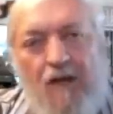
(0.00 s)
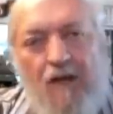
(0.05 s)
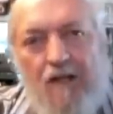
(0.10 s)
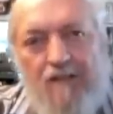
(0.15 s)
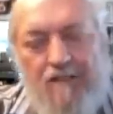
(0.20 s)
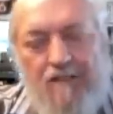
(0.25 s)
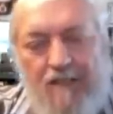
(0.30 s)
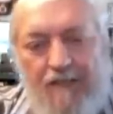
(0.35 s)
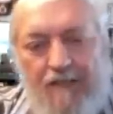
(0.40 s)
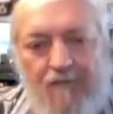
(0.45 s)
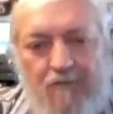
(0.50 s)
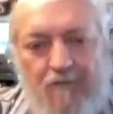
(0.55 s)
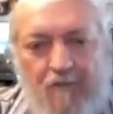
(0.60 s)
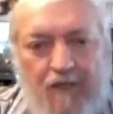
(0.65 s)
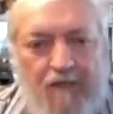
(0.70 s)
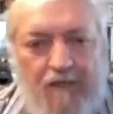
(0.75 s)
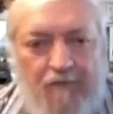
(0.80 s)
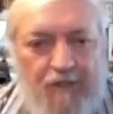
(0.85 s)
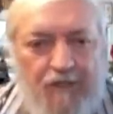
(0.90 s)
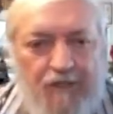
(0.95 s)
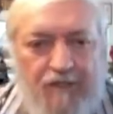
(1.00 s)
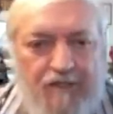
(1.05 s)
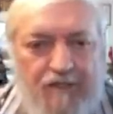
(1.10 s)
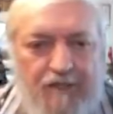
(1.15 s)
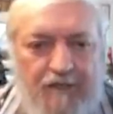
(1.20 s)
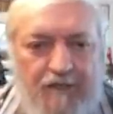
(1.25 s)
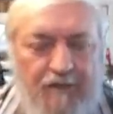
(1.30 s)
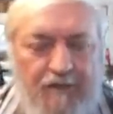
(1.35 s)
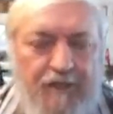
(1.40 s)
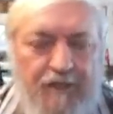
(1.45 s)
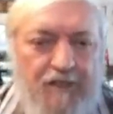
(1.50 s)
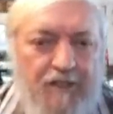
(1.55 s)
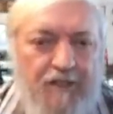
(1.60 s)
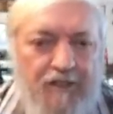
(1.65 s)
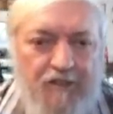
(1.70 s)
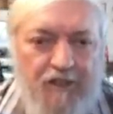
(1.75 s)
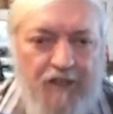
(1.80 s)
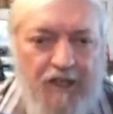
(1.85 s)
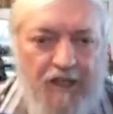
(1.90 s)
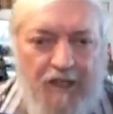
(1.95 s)
hulls left, one of which is an original
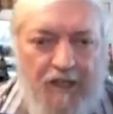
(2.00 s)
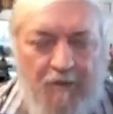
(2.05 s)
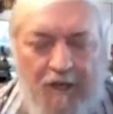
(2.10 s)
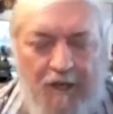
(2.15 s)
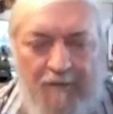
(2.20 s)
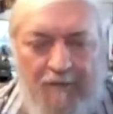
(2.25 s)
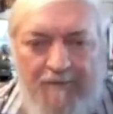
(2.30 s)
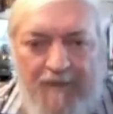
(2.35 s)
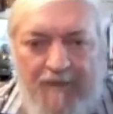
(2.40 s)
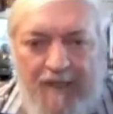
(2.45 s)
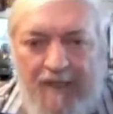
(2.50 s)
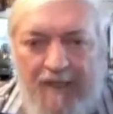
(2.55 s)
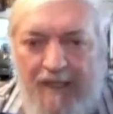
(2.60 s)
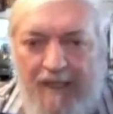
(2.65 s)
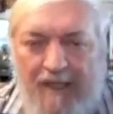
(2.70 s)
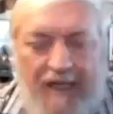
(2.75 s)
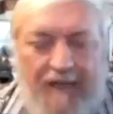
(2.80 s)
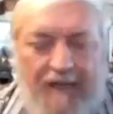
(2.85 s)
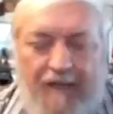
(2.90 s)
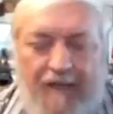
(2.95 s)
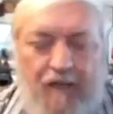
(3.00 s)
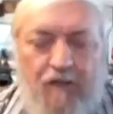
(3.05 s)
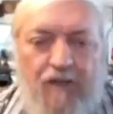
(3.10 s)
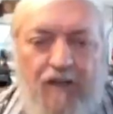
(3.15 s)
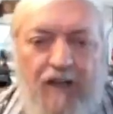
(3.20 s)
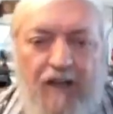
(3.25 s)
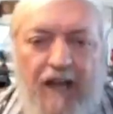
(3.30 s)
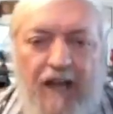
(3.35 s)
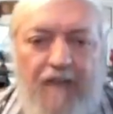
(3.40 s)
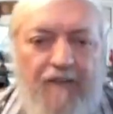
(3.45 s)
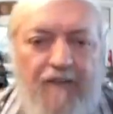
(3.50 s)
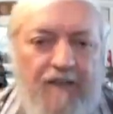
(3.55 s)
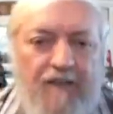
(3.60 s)
Israeli one, and they could never